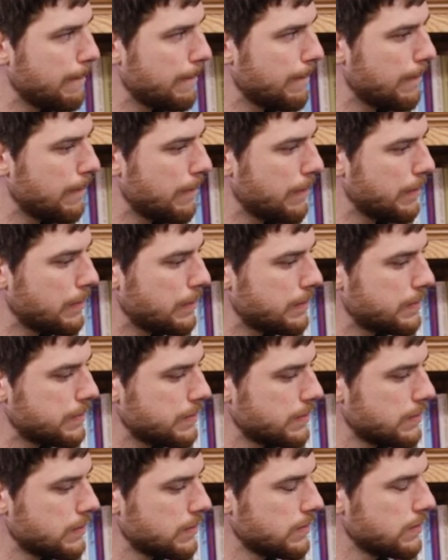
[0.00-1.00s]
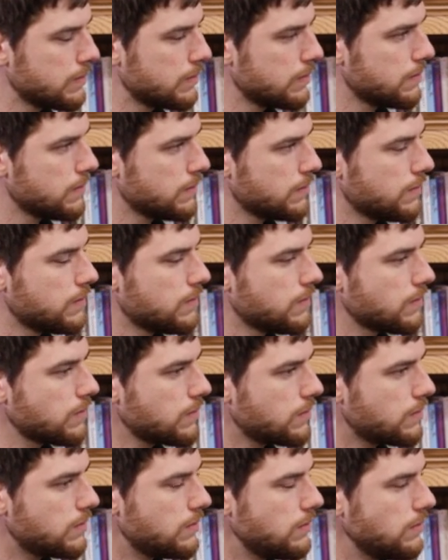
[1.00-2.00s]

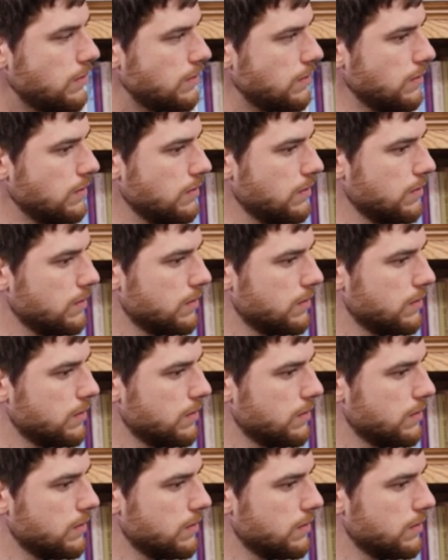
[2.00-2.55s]
No words are spoken by the person on screen.